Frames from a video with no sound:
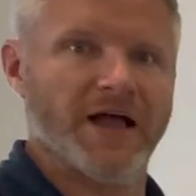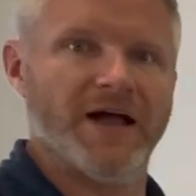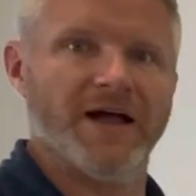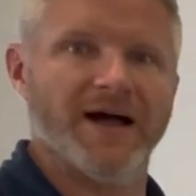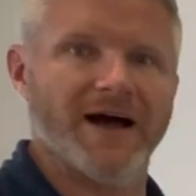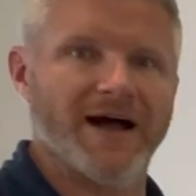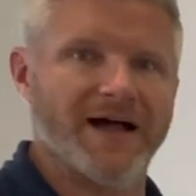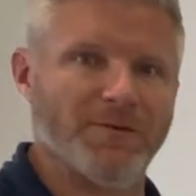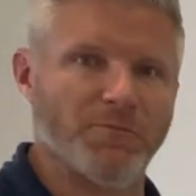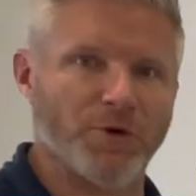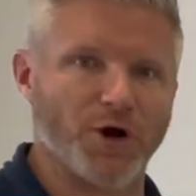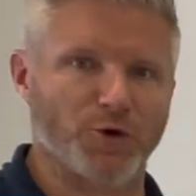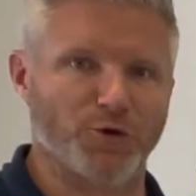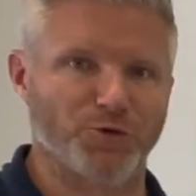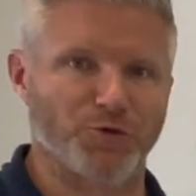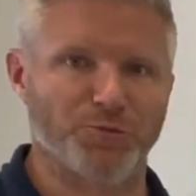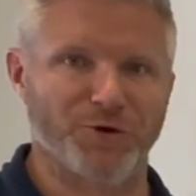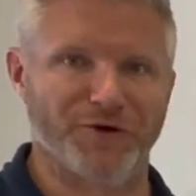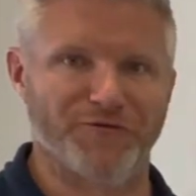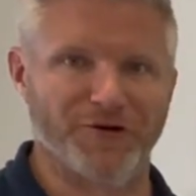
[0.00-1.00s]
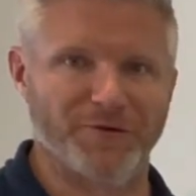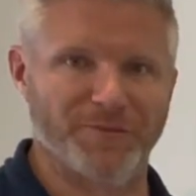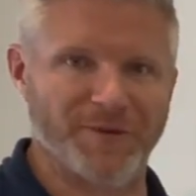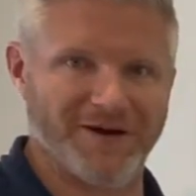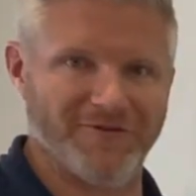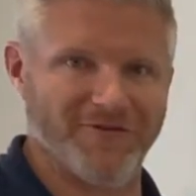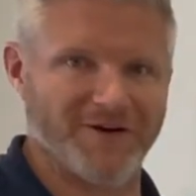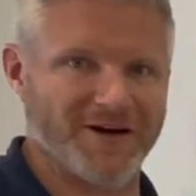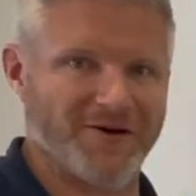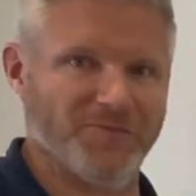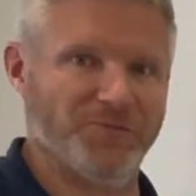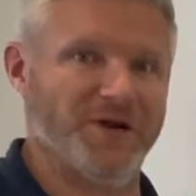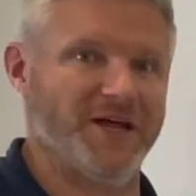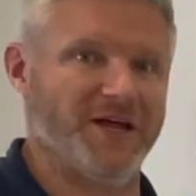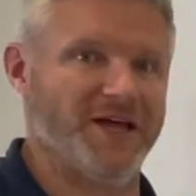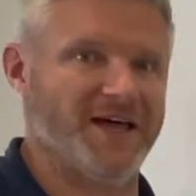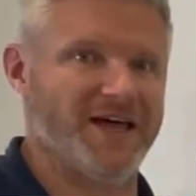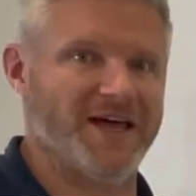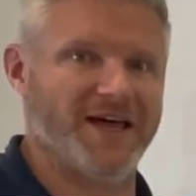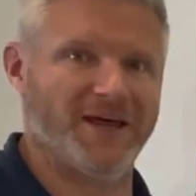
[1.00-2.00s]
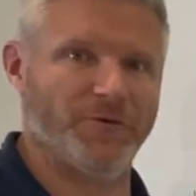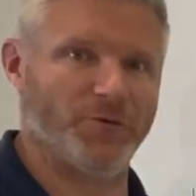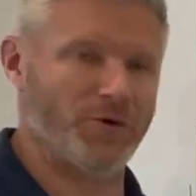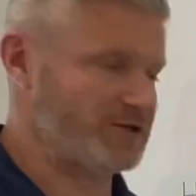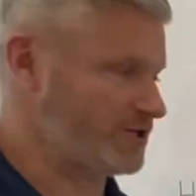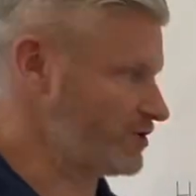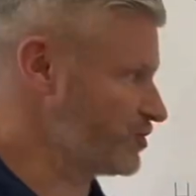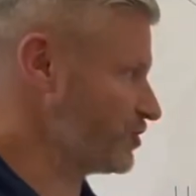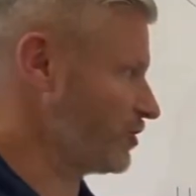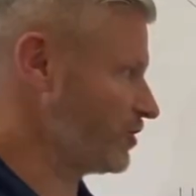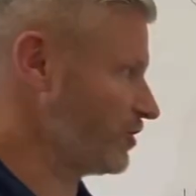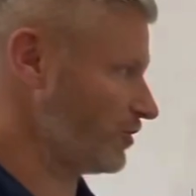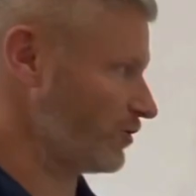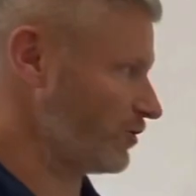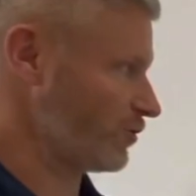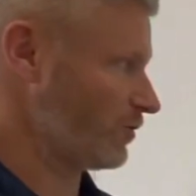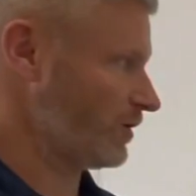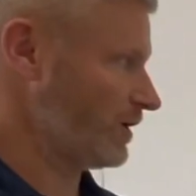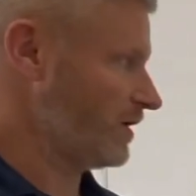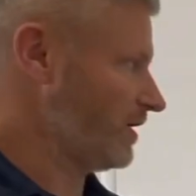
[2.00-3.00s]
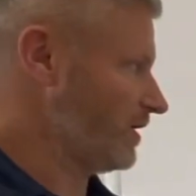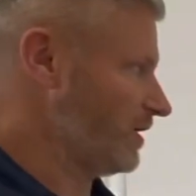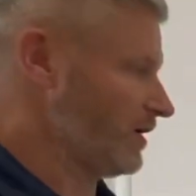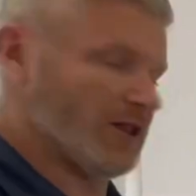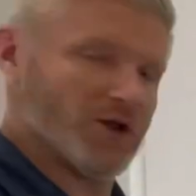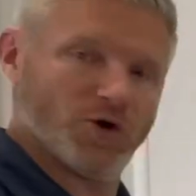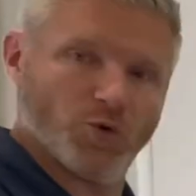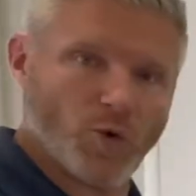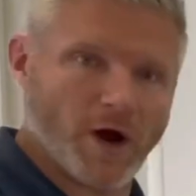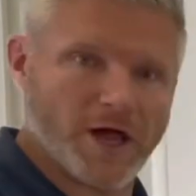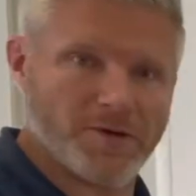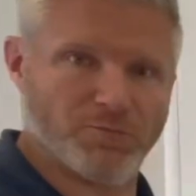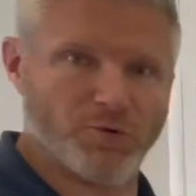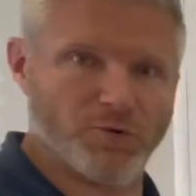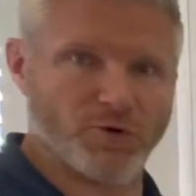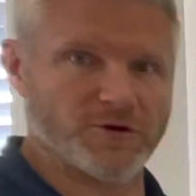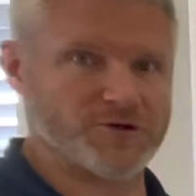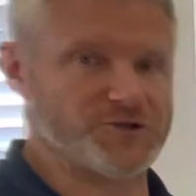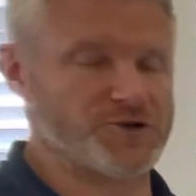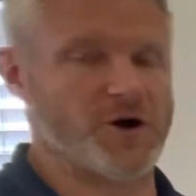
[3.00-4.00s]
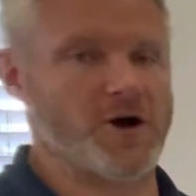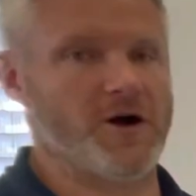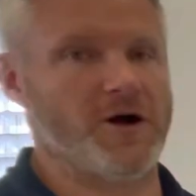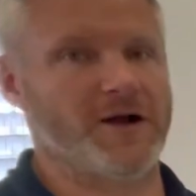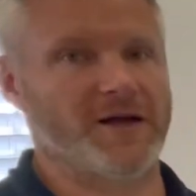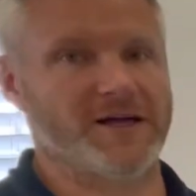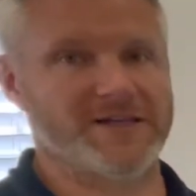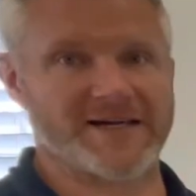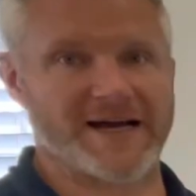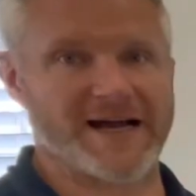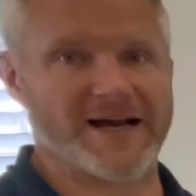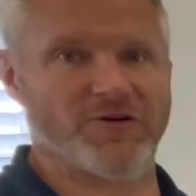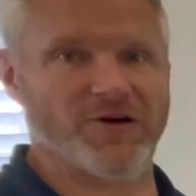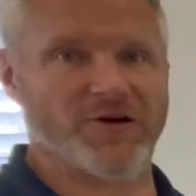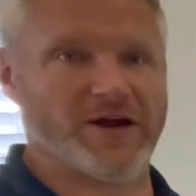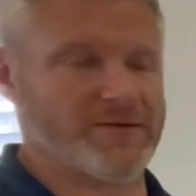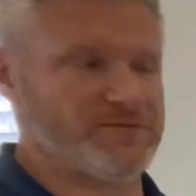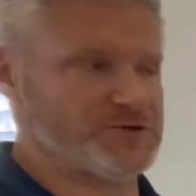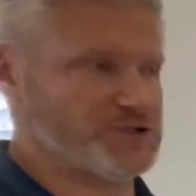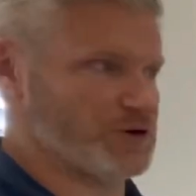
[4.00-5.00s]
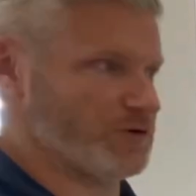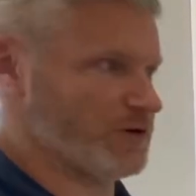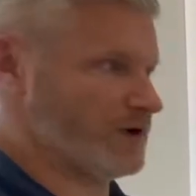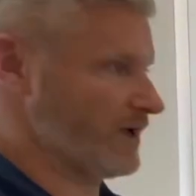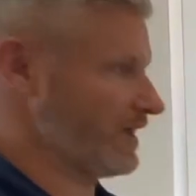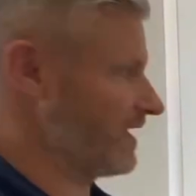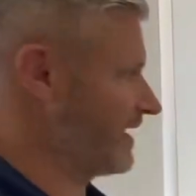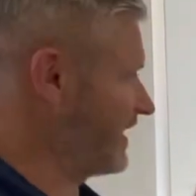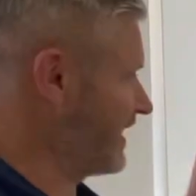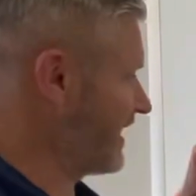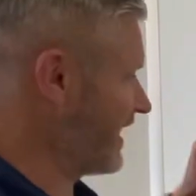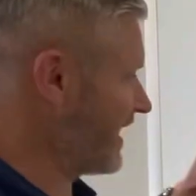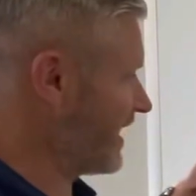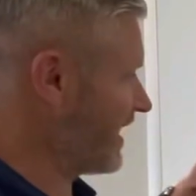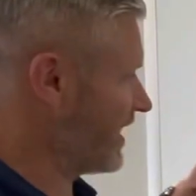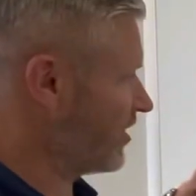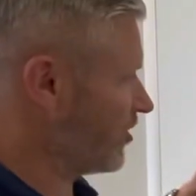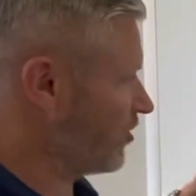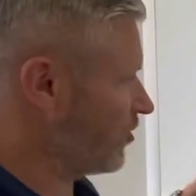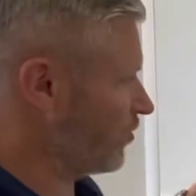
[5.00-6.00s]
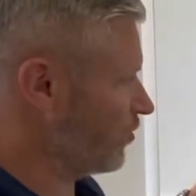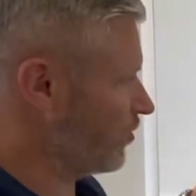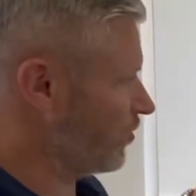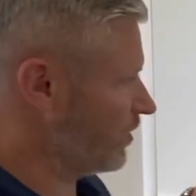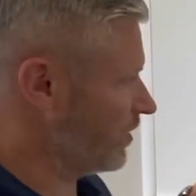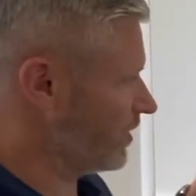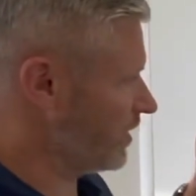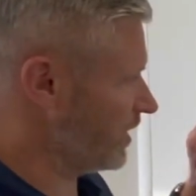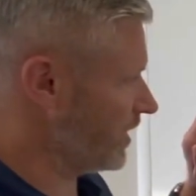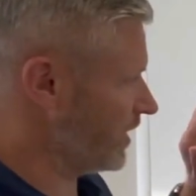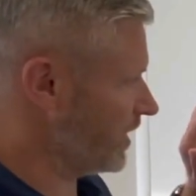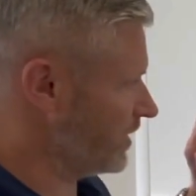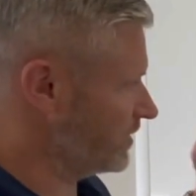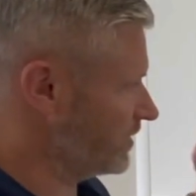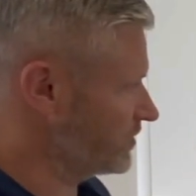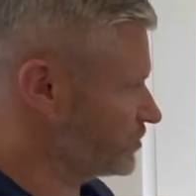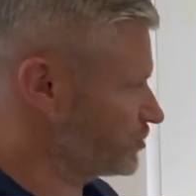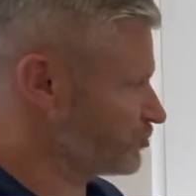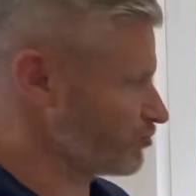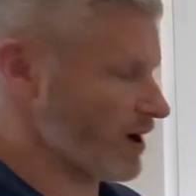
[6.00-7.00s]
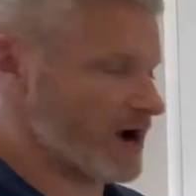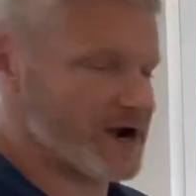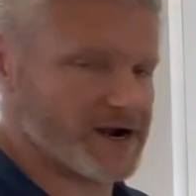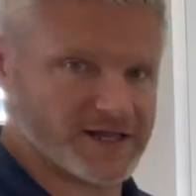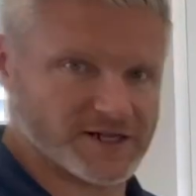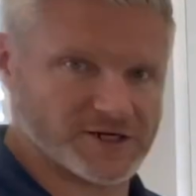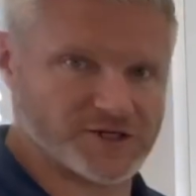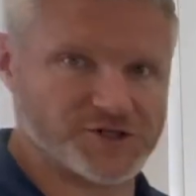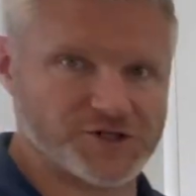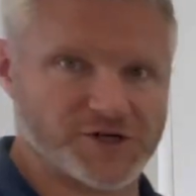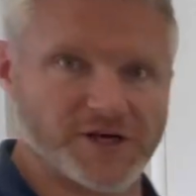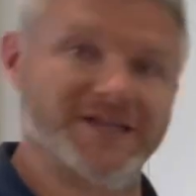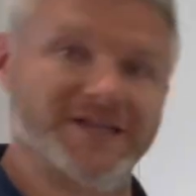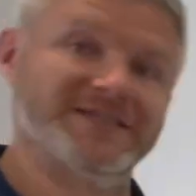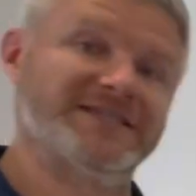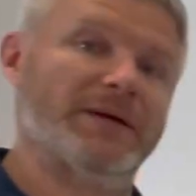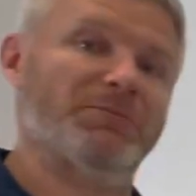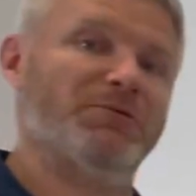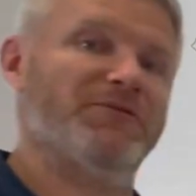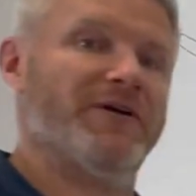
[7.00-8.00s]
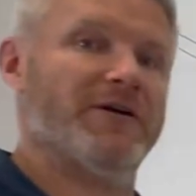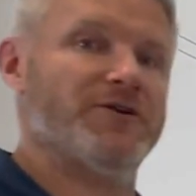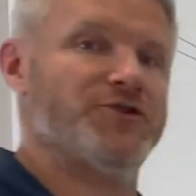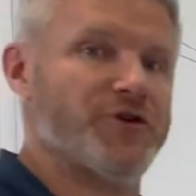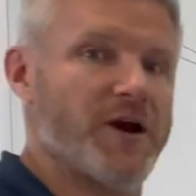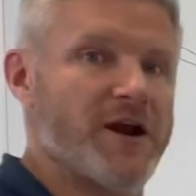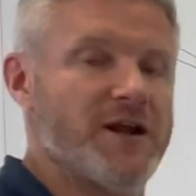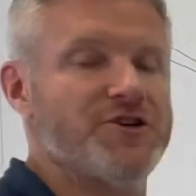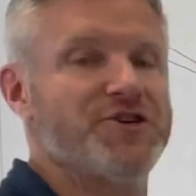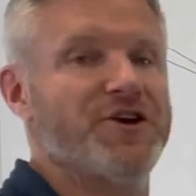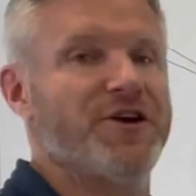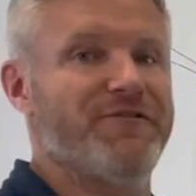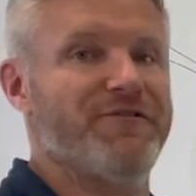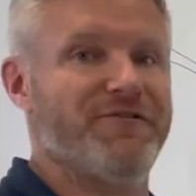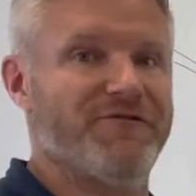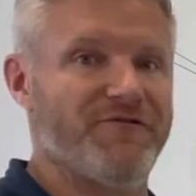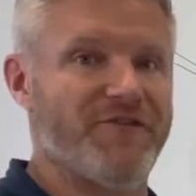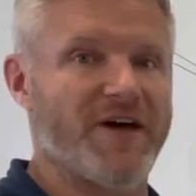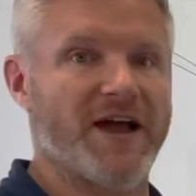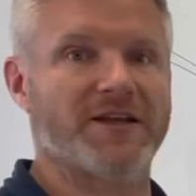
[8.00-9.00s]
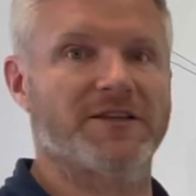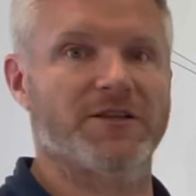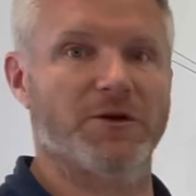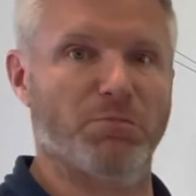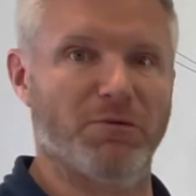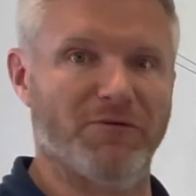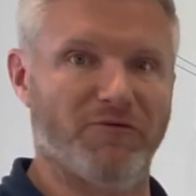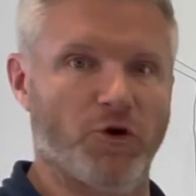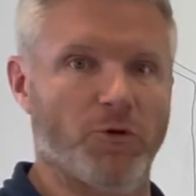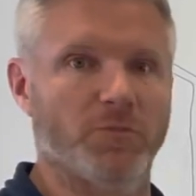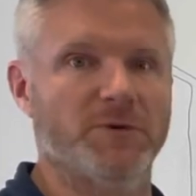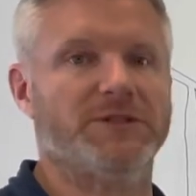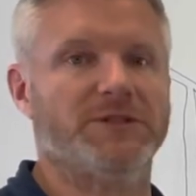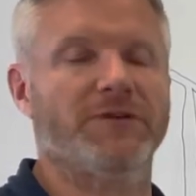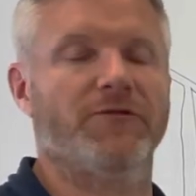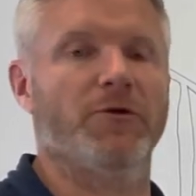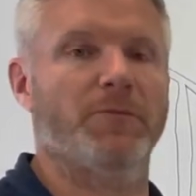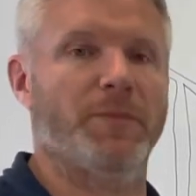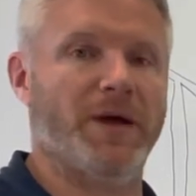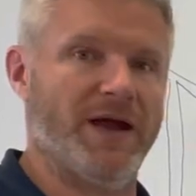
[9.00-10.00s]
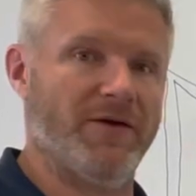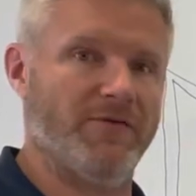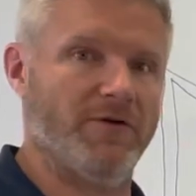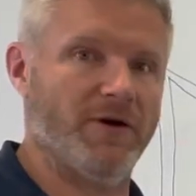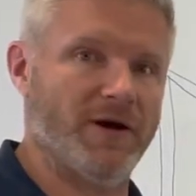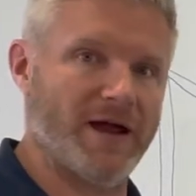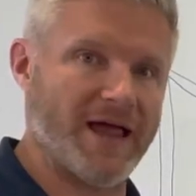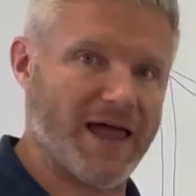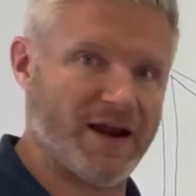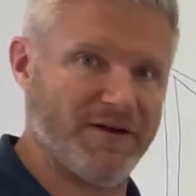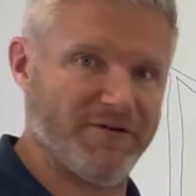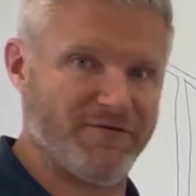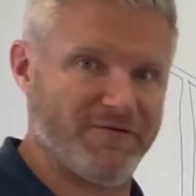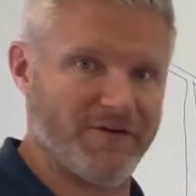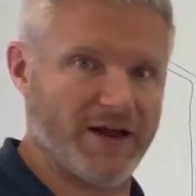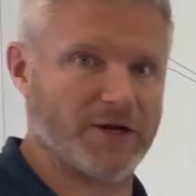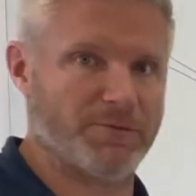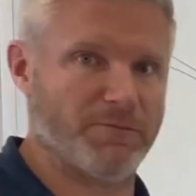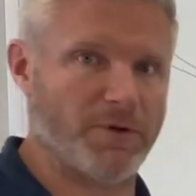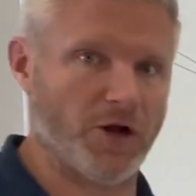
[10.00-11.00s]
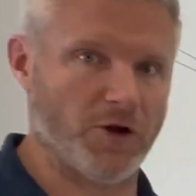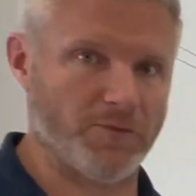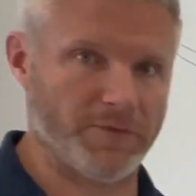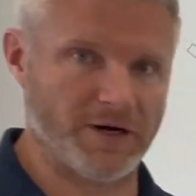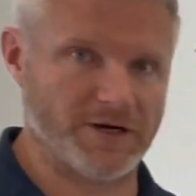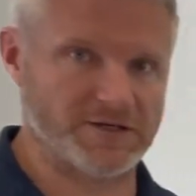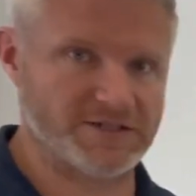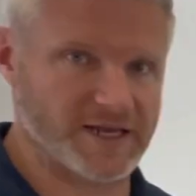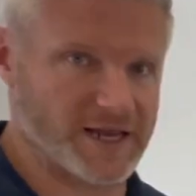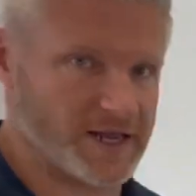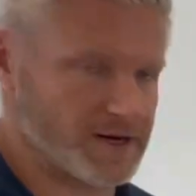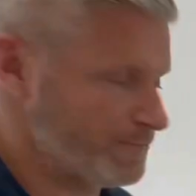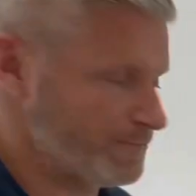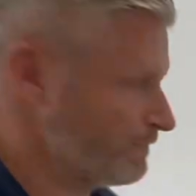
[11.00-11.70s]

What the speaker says: Hi, I'm Mark with Perfect Paver Company, and I wanted to show you a little whiteboard drawing, a diagram showing how drainage, an example of how drainage can affect the performance of your paver and affect polymeric sand.